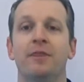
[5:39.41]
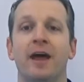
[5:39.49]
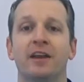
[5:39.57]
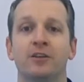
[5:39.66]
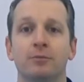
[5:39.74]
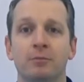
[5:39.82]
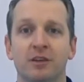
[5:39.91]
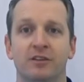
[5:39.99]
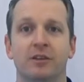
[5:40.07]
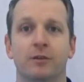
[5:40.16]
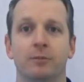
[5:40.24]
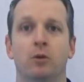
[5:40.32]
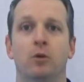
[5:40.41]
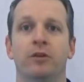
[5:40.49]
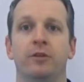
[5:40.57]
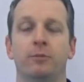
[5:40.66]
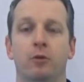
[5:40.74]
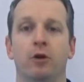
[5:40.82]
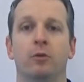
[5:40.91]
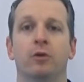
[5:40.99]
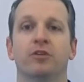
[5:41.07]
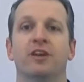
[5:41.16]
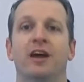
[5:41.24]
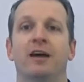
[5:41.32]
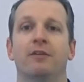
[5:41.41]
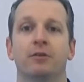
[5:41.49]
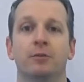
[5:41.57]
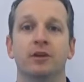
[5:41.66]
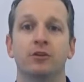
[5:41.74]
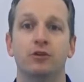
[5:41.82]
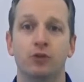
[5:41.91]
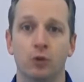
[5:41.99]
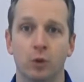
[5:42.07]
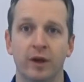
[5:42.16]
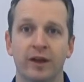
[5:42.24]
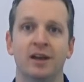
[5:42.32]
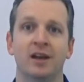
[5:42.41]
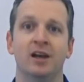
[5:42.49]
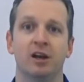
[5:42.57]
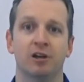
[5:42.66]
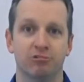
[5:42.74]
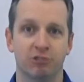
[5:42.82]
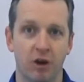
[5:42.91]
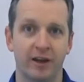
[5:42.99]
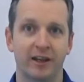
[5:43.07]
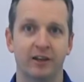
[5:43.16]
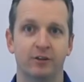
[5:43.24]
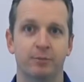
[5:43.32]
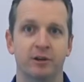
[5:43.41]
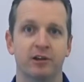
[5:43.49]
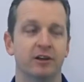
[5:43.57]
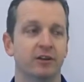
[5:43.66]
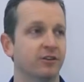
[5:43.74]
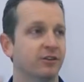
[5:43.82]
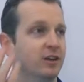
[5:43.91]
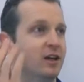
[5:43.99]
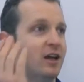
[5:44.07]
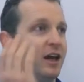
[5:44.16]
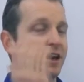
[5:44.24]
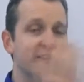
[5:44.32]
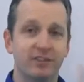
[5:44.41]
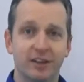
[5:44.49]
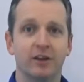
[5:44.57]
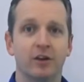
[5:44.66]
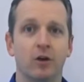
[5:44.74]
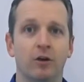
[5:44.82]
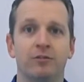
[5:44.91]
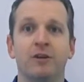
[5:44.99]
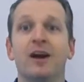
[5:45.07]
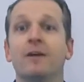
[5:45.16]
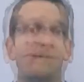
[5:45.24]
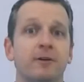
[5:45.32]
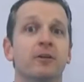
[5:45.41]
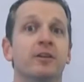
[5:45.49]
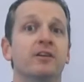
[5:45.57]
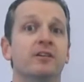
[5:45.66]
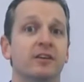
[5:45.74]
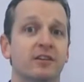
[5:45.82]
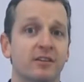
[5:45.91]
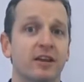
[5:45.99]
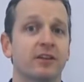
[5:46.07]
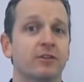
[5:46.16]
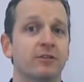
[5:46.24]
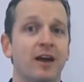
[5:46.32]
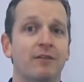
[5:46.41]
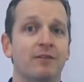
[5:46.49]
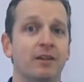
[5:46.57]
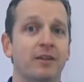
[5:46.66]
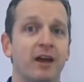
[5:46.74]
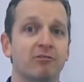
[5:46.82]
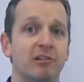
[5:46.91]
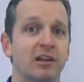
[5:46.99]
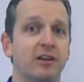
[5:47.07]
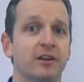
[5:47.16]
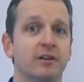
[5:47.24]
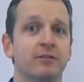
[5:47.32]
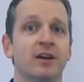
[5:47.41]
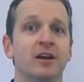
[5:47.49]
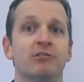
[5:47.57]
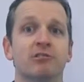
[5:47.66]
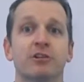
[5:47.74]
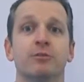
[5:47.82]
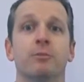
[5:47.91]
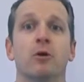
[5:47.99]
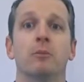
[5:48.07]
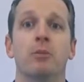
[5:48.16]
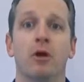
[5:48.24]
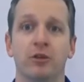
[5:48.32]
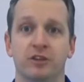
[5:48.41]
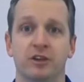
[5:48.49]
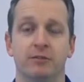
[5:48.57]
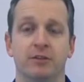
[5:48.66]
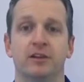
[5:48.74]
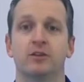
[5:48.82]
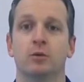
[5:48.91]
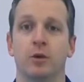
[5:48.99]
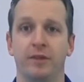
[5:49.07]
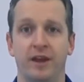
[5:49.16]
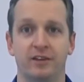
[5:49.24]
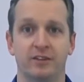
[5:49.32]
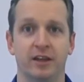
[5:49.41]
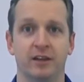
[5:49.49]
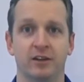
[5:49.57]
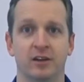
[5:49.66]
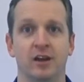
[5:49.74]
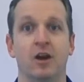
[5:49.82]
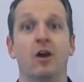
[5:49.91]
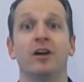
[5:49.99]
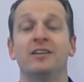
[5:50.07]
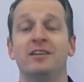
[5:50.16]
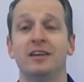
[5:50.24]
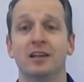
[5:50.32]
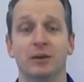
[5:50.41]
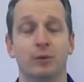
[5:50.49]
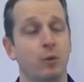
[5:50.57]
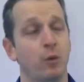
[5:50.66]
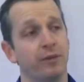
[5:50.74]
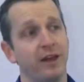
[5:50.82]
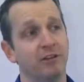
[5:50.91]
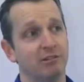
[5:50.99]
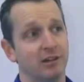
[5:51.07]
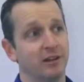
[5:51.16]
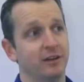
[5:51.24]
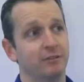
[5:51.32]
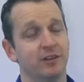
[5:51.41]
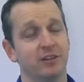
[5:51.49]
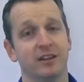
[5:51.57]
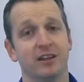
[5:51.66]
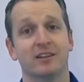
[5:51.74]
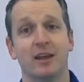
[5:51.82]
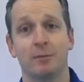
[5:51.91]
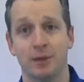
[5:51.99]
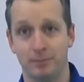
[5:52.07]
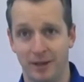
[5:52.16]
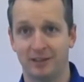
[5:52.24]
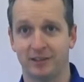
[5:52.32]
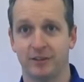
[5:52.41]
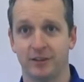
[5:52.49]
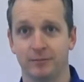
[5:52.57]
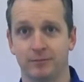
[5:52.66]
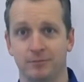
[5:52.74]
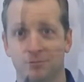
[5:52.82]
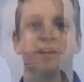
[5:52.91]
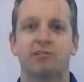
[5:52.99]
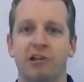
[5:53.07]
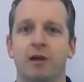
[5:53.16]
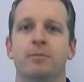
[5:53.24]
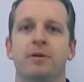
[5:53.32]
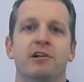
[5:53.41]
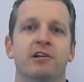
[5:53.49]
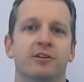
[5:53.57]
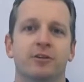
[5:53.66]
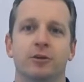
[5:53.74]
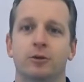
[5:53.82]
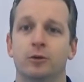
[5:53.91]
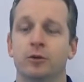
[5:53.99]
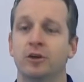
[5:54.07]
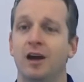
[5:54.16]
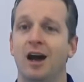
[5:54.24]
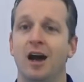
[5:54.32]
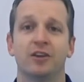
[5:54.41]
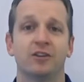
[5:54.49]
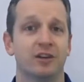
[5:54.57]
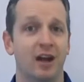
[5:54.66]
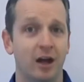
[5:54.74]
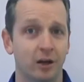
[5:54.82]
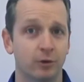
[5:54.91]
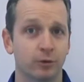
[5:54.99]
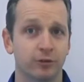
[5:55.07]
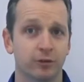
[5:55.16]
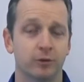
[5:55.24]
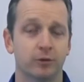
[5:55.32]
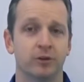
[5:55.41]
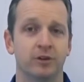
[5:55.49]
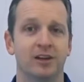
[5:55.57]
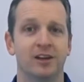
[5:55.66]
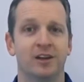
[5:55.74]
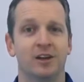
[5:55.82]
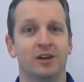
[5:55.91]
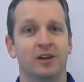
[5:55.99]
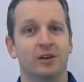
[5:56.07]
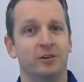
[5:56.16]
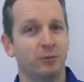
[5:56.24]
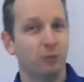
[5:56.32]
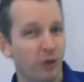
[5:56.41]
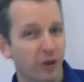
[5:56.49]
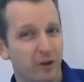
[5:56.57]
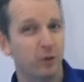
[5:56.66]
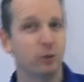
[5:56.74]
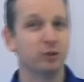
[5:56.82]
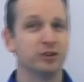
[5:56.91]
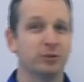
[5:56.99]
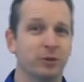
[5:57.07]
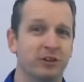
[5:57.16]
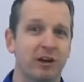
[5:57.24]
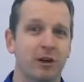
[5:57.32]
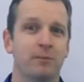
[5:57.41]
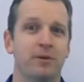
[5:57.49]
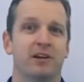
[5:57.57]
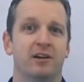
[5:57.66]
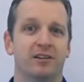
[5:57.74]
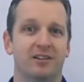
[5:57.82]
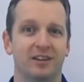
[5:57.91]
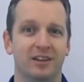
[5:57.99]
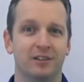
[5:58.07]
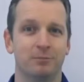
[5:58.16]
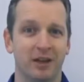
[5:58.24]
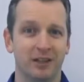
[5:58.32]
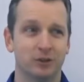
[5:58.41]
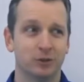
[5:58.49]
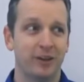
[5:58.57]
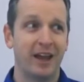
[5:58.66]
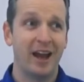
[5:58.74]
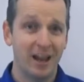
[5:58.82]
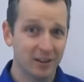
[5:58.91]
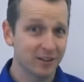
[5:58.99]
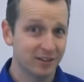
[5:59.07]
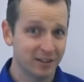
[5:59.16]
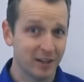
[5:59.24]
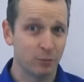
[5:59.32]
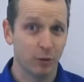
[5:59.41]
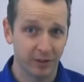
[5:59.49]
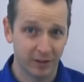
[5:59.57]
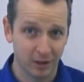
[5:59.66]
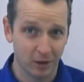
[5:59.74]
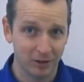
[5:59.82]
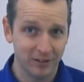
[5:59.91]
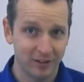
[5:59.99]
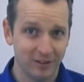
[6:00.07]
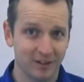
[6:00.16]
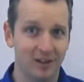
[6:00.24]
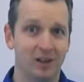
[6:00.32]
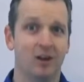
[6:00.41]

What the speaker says: That is missing the point. The point was to have them enjoy a writing experience and send it off and feel the success of having that relative respond positively to what they sent. Ideally, we want that relative to send something back to them. Grandparents are good, aunts and uncles are good. Word of caution with grandparents is make sure they understand what the goal is.